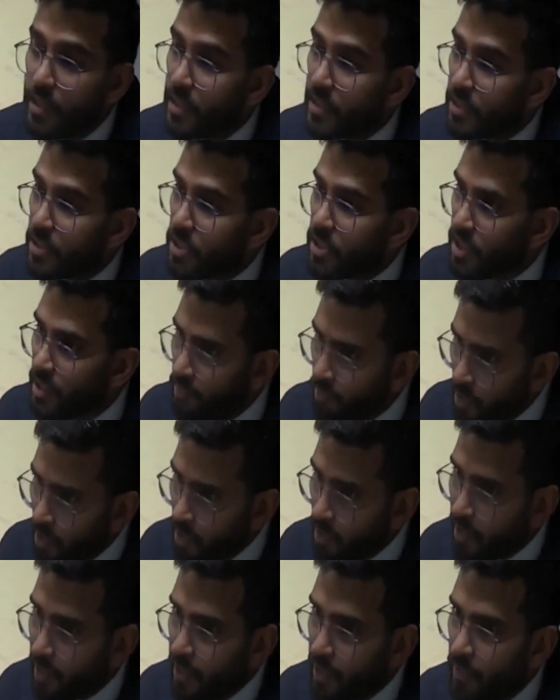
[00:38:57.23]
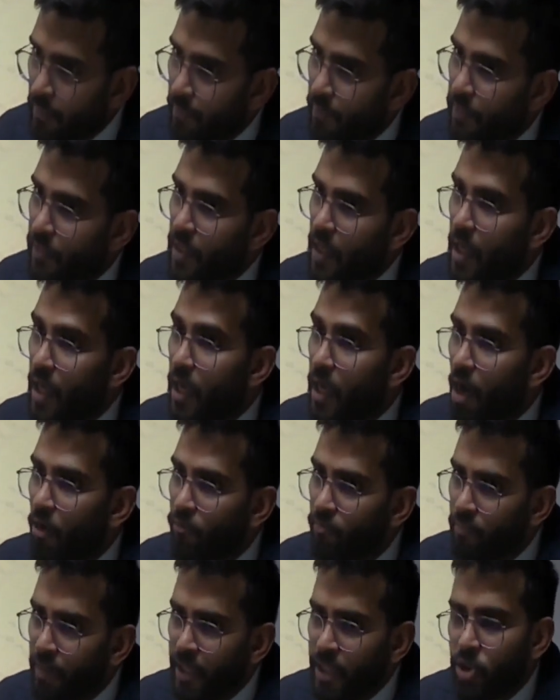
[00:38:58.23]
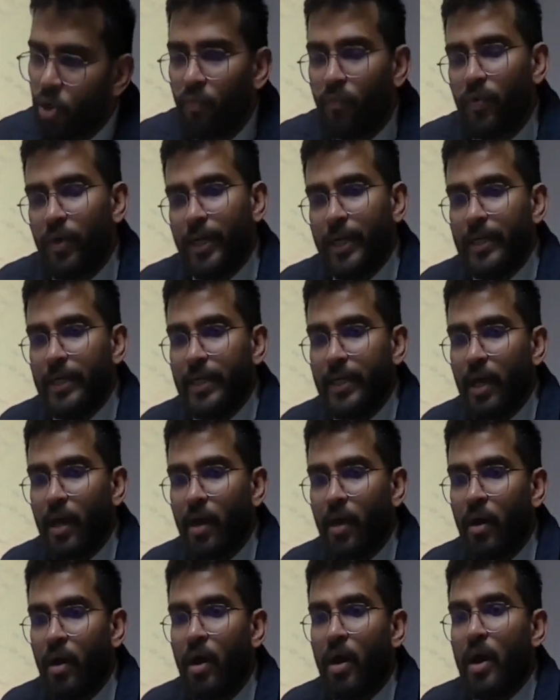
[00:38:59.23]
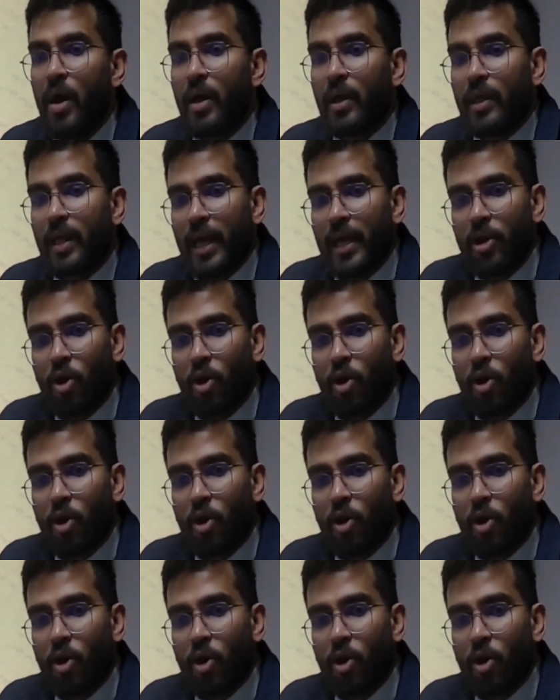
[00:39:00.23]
Similarly, the government of India can